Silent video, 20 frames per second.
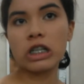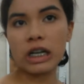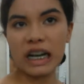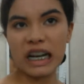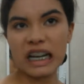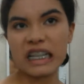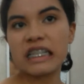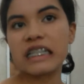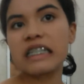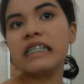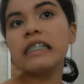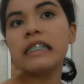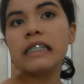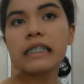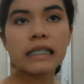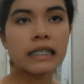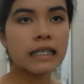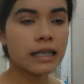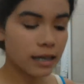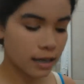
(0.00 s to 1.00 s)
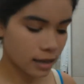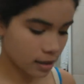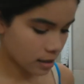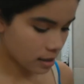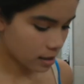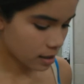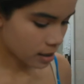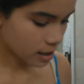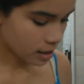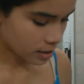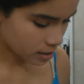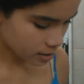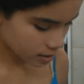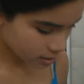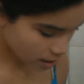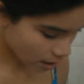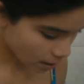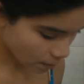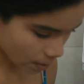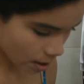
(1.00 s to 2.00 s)
lashes.
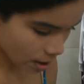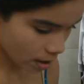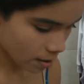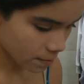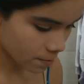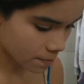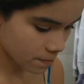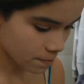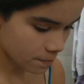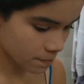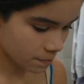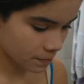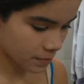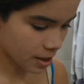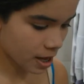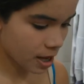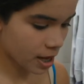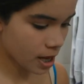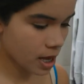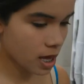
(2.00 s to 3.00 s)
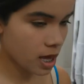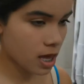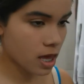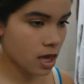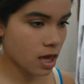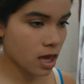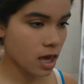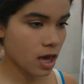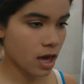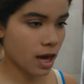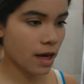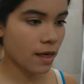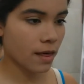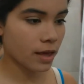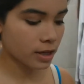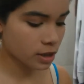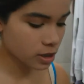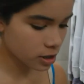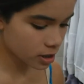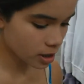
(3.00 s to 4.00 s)
So yeah,
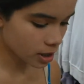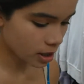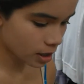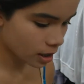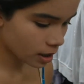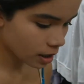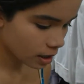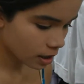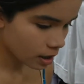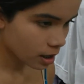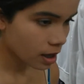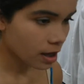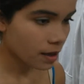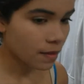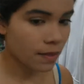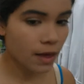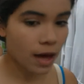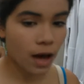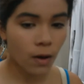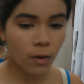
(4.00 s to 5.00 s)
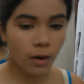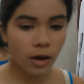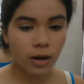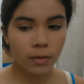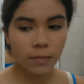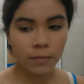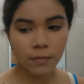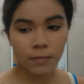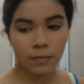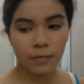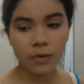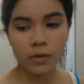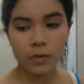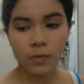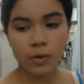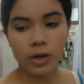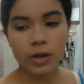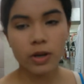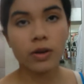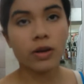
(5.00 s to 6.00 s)
that's it. Now
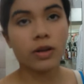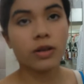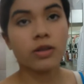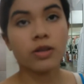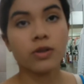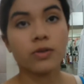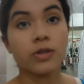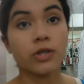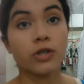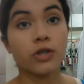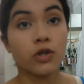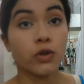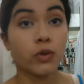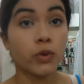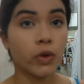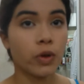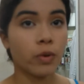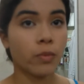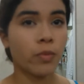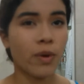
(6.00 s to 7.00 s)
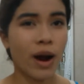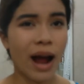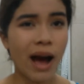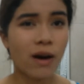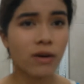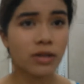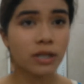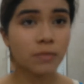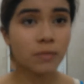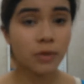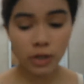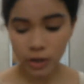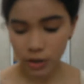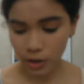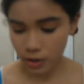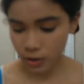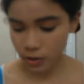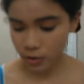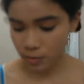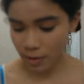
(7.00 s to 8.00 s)
what you can do is do your brows. I'm just
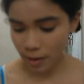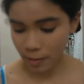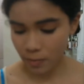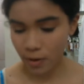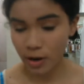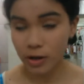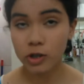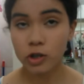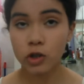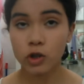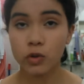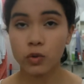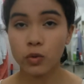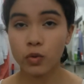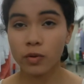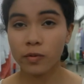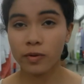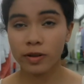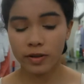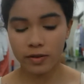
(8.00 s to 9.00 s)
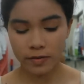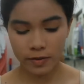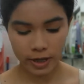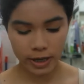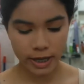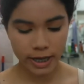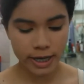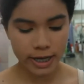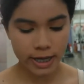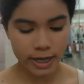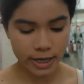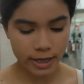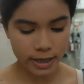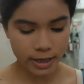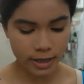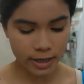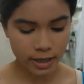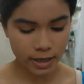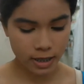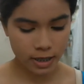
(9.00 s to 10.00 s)
gonna do my brows normally,
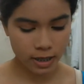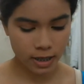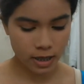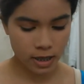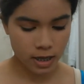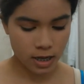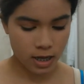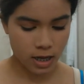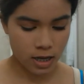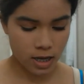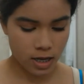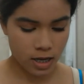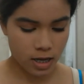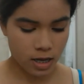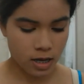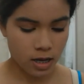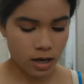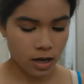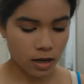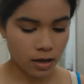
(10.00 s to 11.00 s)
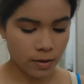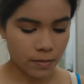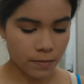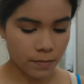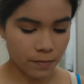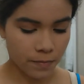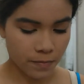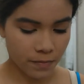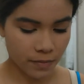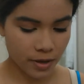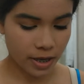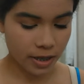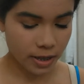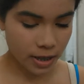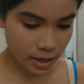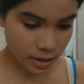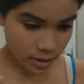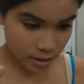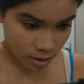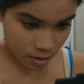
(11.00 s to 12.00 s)
because as
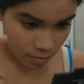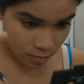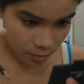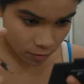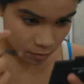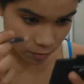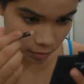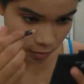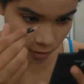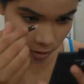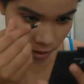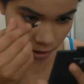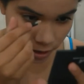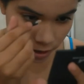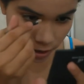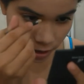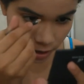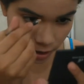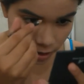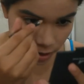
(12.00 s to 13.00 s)
I said before,